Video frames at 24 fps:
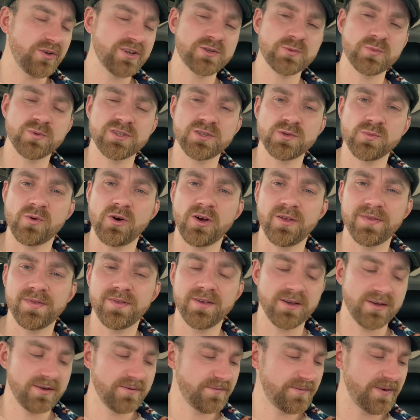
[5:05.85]
This was the one
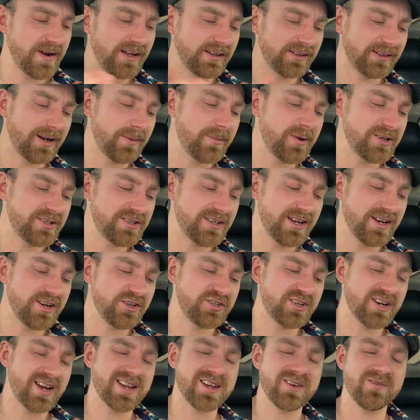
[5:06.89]
that failed an MOT in
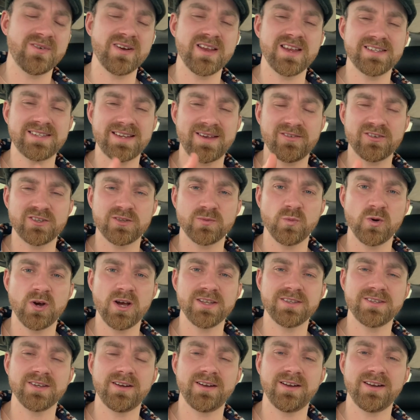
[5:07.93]
January. It's having some
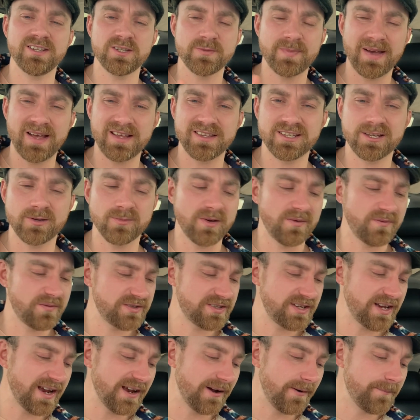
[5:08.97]
work done and is about to come up for
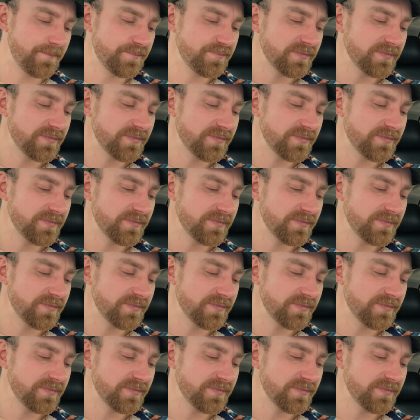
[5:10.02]
sale.